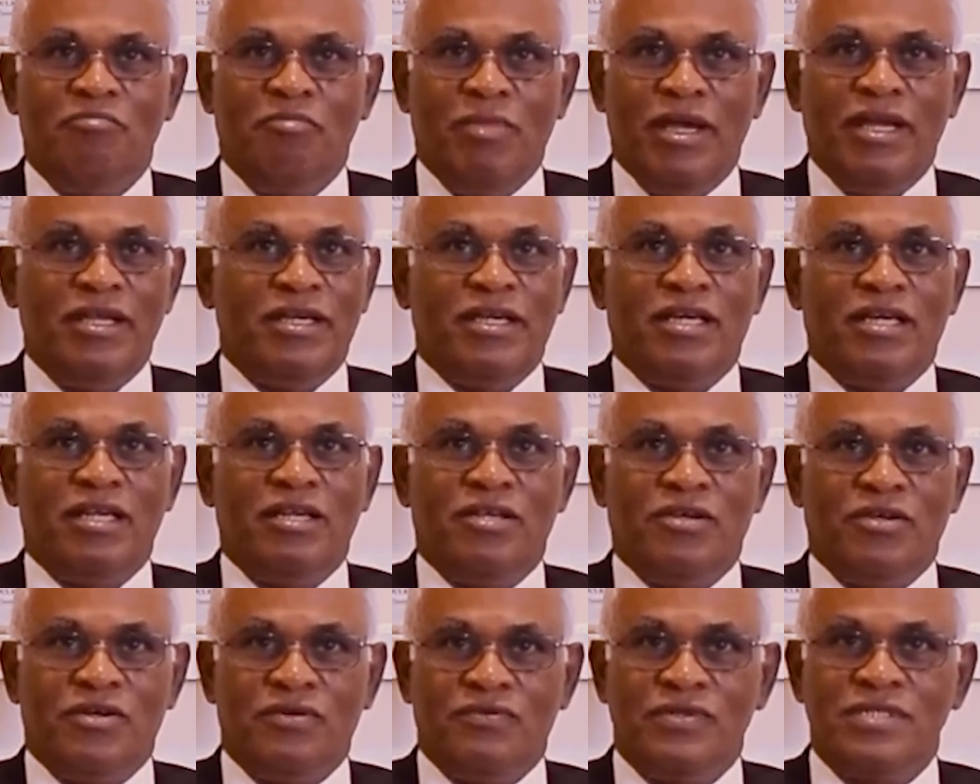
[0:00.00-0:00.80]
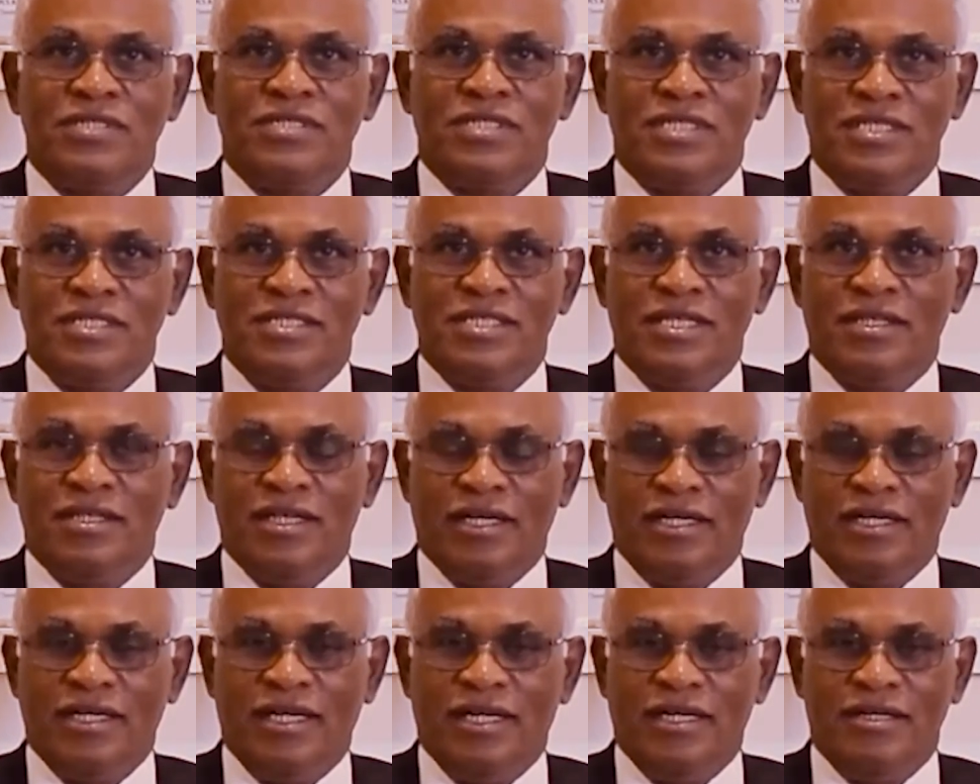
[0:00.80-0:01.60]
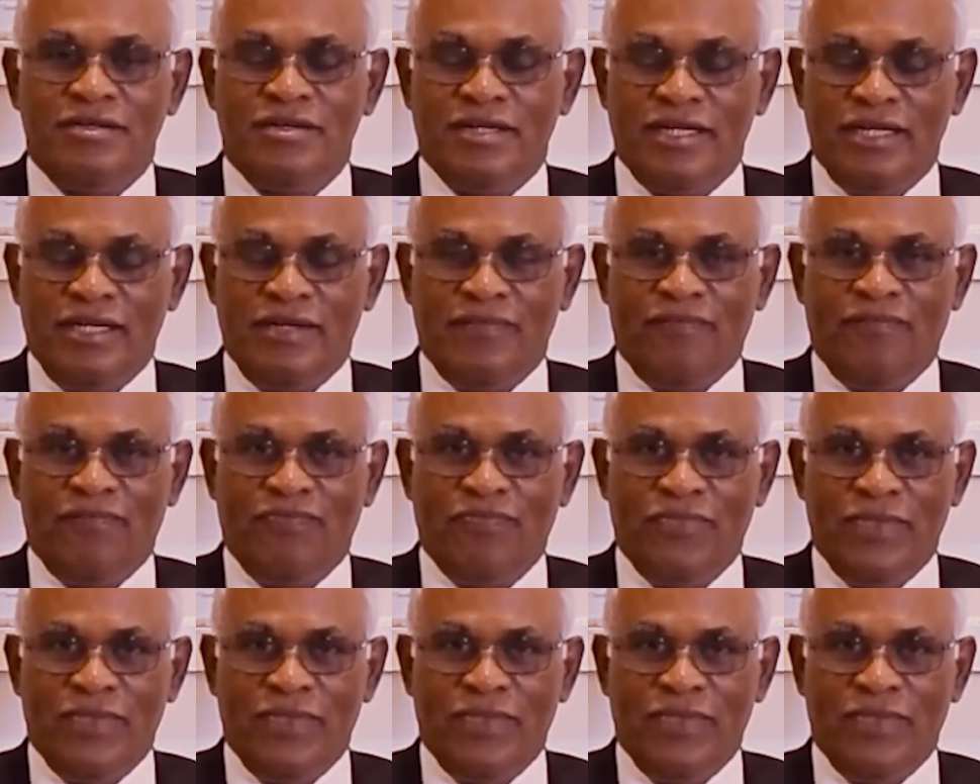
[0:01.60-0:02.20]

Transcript: medical universities in the country.